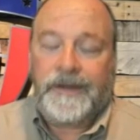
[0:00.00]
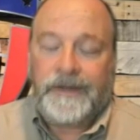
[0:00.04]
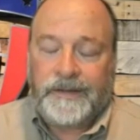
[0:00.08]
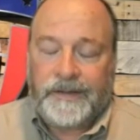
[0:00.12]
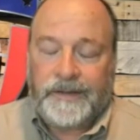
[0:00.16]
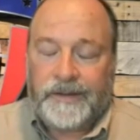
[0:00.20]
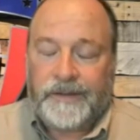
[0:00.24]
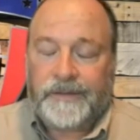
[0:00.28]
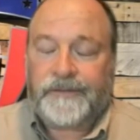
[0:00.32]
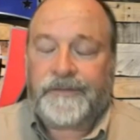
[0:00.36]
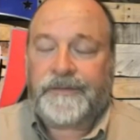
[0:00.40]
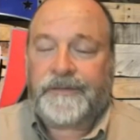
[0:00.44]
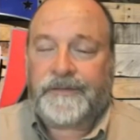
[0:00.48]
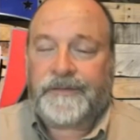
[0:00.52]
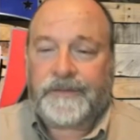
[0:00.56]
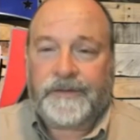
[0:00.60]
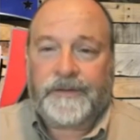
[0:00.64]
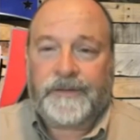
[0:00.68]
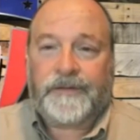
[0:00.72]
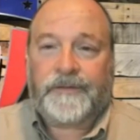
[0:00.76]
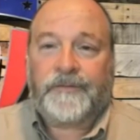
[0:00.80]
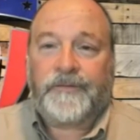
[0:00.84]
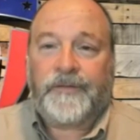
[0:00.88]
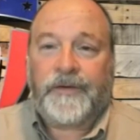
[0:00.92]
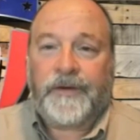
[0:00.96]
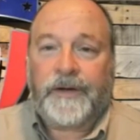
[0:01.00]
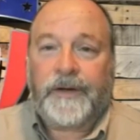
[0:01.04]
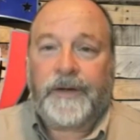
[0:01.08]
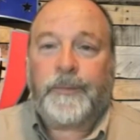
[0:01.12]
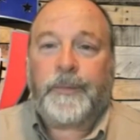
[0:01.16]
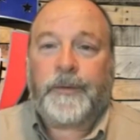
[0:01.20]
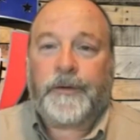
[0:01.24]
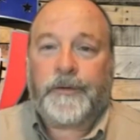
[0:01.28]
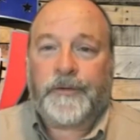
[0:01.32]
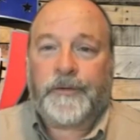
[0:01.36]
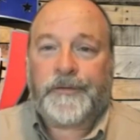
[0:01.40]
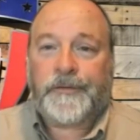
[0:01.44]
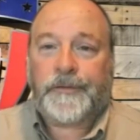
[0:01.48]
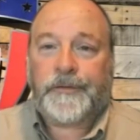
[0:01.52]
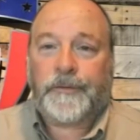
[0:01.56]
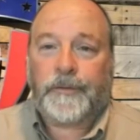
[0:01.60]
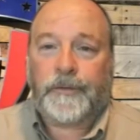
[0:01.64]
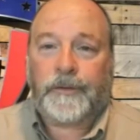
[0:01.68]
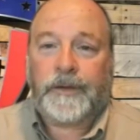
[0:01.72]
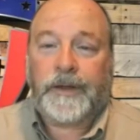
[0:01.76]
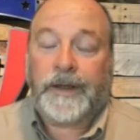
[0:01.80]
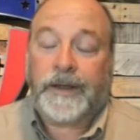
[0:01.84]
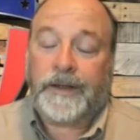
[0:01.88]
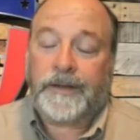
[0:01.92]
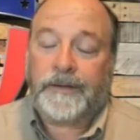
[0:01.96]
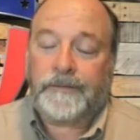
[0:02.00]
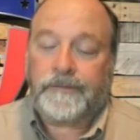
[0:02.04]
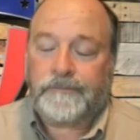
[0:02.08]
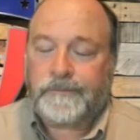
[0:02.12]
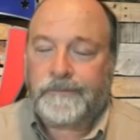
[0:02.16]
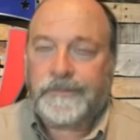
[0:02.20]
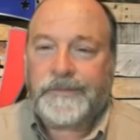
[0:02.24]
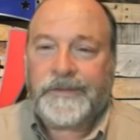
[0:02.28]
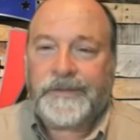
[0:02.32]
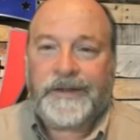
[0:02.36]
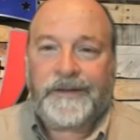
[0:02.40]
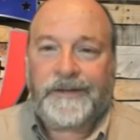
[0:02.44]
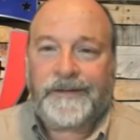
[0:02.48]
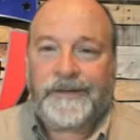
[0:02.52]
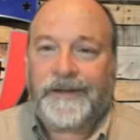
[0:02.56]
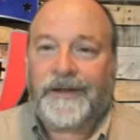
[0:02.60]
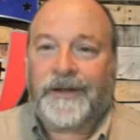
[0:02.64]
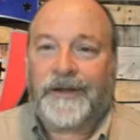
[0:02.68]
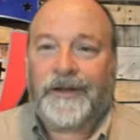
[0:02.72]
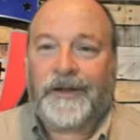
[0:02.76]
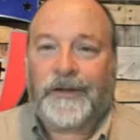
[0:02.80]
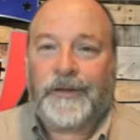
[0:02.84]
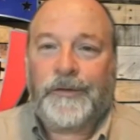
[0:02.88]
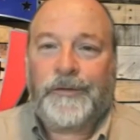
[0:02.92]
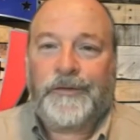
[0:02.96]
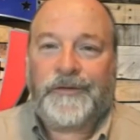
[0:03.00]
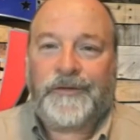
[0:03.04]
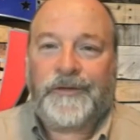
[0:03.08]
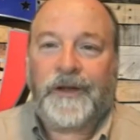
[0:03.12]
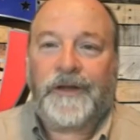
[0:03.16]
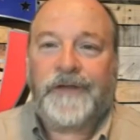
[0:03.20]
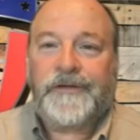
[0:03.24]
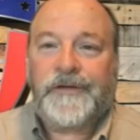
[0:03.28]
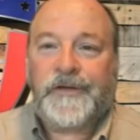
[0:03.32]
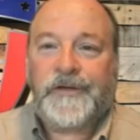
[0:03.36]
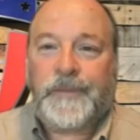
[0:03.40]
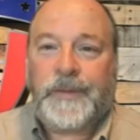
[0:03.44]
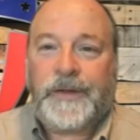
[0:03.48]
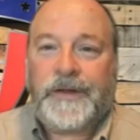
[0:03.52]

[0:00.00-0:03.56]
It's it's very personal, and it includes not just